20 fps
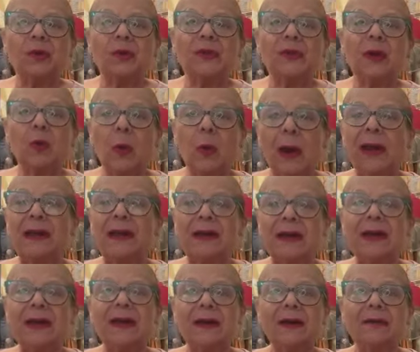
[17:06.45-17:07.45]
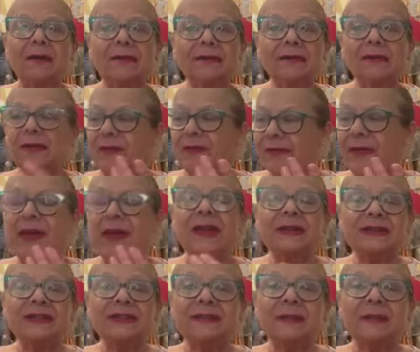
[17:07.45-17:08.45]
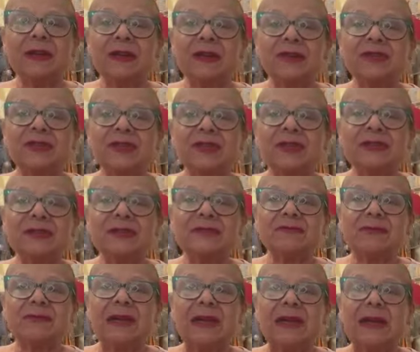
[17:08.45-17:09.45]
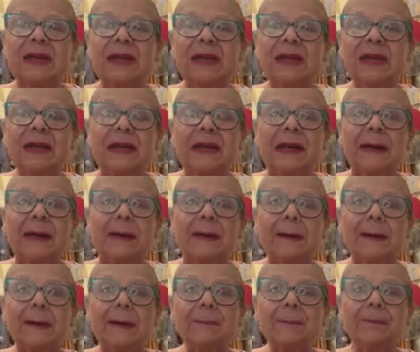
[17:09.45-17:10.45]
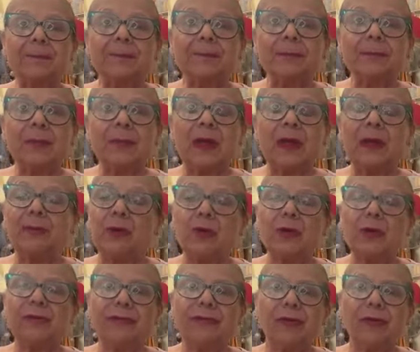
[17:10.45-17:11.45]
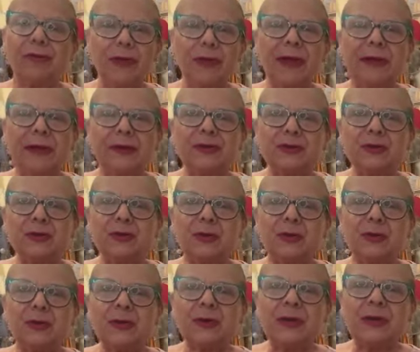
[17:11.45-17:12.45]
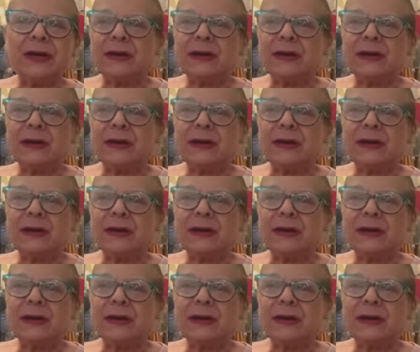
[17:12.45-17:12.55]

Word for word: the quality of of this because it's really um, a beautiful thing to